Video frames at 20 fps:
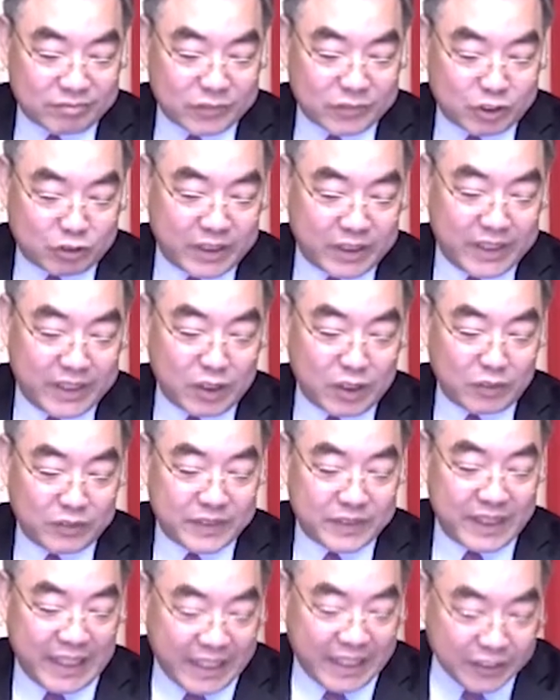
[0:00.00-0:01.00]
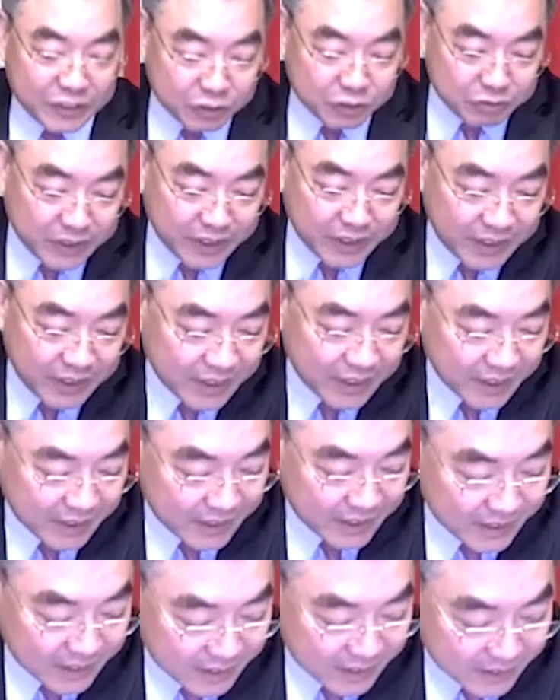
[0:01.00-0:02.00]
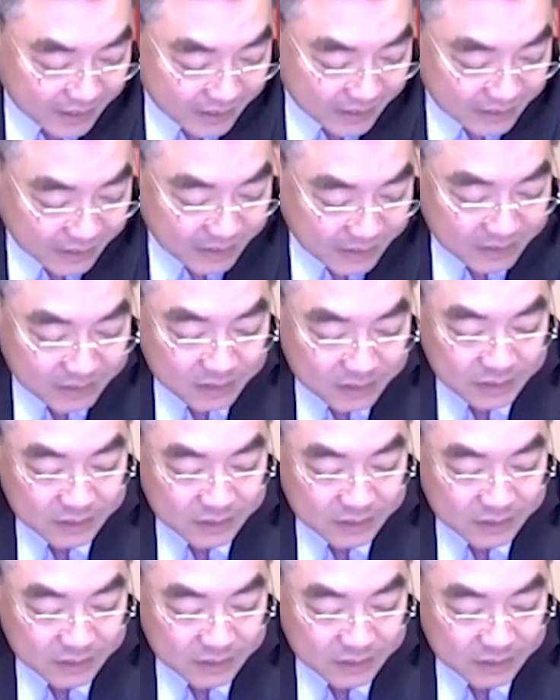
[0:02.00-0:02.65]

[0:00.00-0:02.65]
trade of the history, and